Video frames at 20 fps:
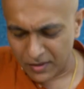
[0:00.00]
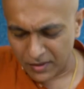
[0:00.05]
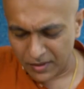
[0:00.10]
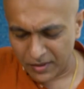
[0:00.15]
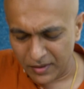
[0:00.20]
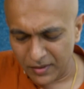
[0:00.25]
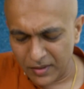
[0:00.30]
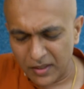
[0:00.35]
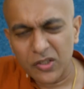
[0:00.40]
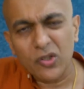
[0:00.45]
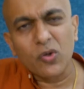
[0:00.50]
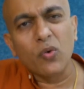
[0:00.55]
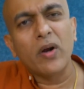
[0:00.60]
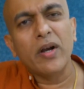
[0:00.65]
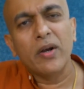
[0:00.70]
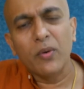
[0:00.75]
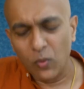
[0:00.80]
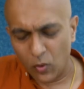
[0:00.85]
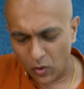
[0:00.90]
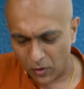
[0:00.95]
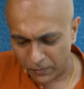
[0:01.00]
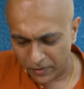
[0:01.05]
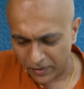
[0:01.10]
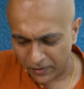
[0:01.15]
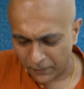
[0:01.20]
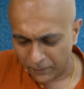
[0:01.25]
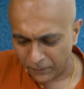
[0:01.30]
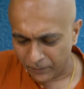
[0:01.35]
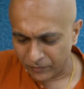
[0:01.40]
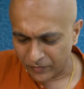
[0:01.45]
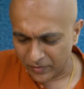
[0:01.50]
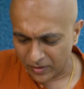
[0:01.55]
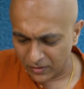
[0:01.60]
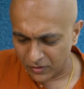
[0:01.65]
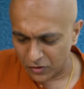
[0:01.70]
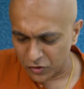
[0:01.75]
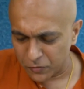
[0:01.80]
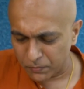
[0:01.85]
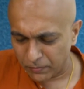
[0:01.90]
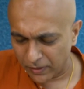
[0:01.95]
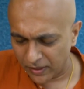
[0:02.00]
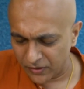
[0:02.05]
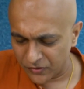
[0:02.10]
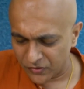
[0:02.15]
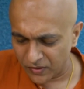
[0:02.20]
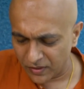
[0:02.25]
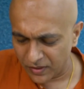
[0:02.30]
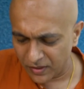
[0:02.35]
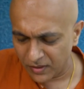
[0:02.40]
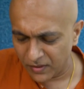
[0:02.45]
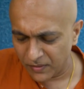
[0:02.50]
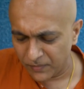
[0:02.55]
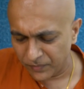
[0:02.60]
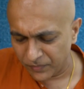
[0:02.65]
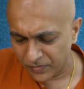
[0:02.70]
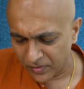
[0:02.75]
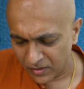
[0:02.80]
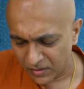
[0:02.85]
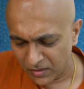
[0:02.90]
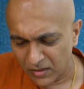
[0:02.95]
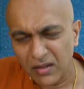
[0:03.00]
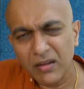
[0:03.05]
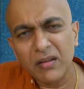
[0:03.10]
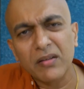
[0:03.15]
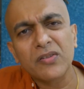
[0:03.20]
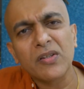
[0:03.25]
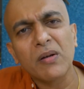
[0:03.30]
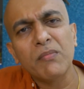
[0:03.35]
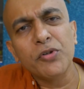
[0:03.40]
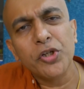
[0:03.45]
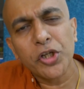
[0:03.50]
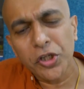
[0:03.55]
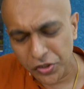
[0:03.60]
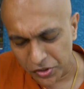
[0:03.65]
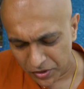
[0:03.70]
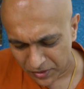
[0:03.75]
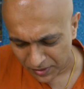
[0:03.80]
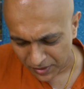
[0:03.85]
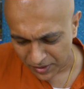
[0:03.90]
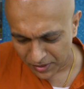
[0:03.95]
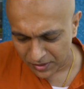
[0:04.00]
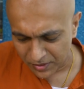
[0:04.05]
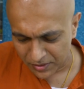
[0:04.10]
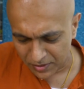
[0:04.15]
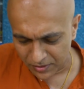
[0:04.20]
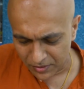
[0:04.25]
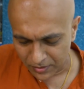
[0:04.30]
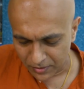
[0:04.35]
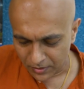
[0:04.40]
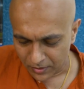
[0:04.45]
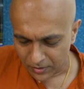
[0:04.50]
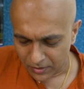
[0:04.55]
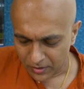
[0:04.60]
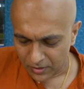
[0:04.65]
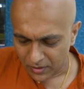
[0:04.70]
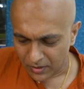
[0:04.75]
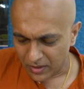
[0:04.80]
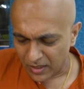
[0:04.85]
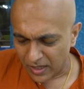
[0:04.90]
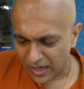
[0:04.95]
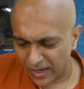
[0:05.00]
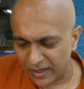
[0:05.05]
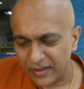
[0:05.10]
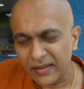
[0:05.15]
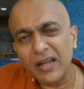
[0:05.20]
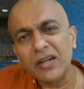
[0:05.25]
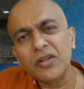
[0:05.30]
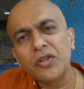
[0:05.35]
a curry that's quite warming in the spicing, some ginger heat and